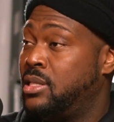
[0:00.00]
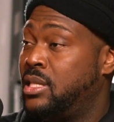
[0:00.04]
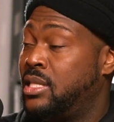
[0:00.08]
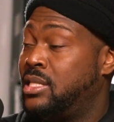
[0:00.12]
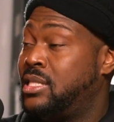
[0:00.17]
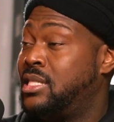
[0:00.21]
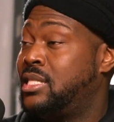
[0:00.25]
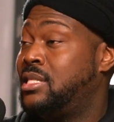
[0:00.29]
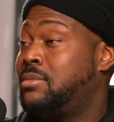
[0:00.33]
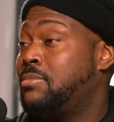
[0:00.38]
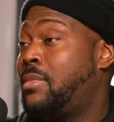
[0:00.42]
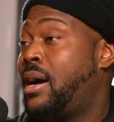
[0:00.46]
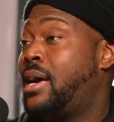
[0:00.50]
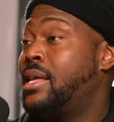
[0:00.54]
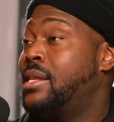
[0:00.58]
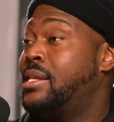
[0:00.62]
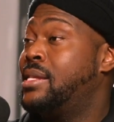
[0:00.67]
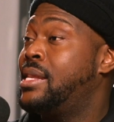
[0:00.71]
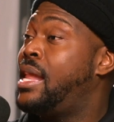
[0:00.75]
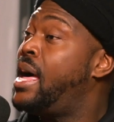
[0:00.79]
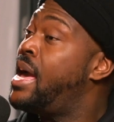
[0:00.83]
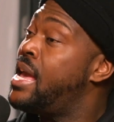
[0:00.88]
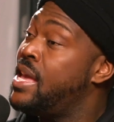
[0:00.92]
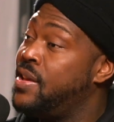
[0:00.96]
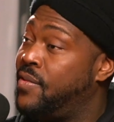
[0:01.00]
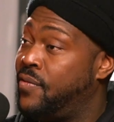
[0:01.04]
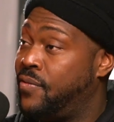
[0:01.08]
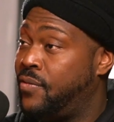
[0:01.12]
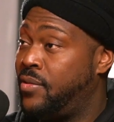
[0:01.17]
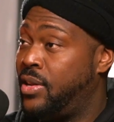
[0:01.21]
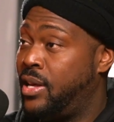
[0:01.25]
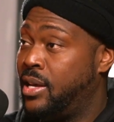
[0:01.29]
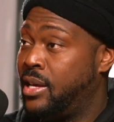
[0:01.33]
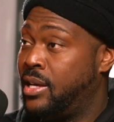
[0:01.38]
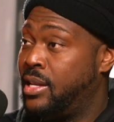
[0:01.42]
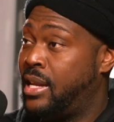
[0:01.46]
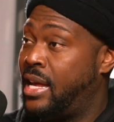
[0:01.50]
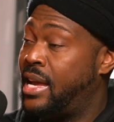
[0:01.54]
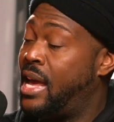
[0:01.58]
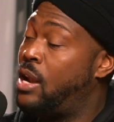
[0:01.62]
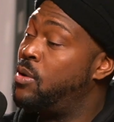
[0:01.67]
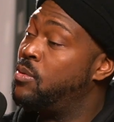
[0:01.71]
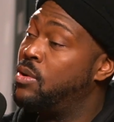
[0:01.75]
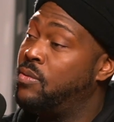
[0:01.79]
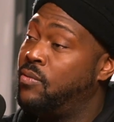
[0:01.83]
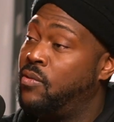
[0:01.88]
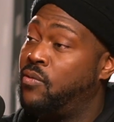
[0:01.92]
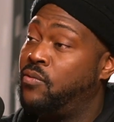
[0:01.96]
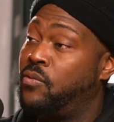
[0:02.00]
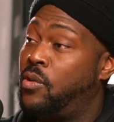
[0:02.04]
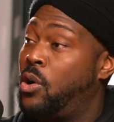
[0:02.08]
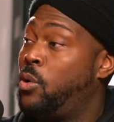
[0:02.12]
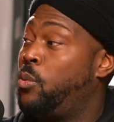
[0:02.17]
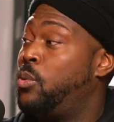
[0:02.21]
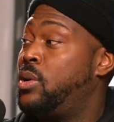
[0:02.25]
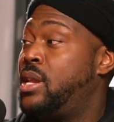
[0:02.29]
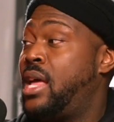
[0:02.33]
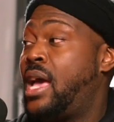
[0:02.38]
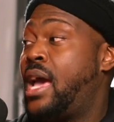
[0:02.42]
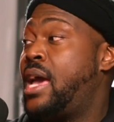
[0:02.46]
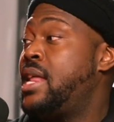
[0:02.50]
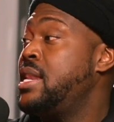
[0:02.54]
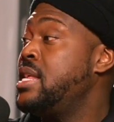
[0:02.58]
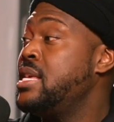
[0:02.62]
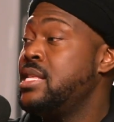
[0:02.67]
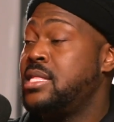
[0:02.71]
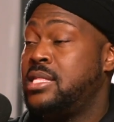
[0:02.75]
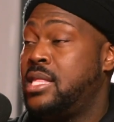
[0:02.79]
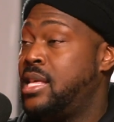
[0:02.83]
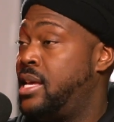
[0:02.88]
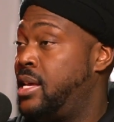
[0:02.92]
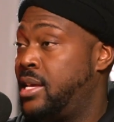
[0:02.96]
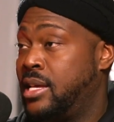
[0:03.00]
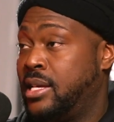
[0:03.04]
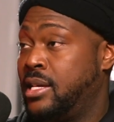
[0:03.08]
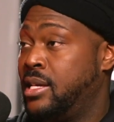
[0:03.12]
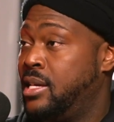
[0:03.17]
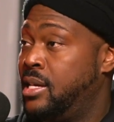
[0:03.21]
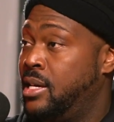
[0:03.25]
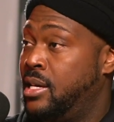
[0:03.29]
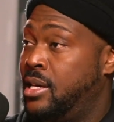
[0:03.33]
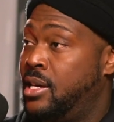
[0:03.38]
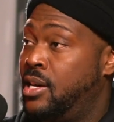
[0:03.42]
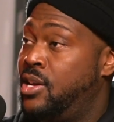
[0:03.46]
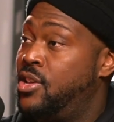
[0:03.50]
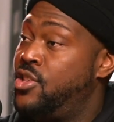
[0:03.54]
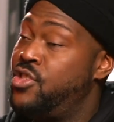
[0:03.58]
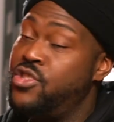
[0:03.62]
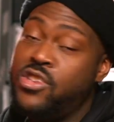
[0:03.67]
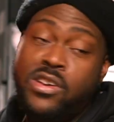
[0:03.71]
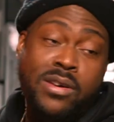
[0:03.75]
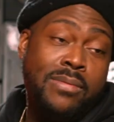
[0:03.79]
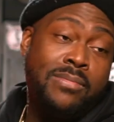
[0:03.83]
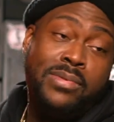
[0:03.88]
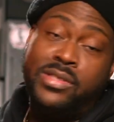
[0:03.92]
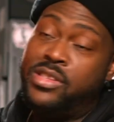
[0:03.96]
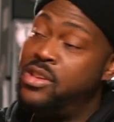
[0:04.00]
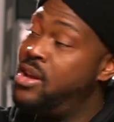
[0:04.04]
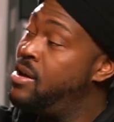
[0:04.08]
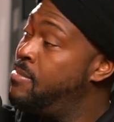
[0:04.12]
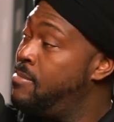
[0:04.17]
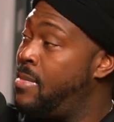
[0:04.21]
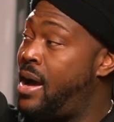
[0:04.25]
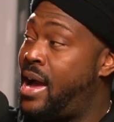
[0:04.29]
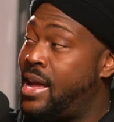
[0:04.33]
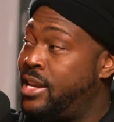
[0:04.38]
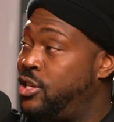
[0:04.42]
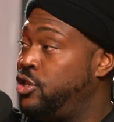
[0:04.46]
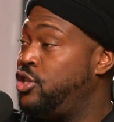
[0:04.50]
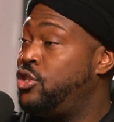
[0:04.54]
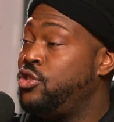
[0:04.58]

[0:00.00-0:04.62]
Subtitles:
This is my life, nigga. Like, I don't give a fuck with anything. You're my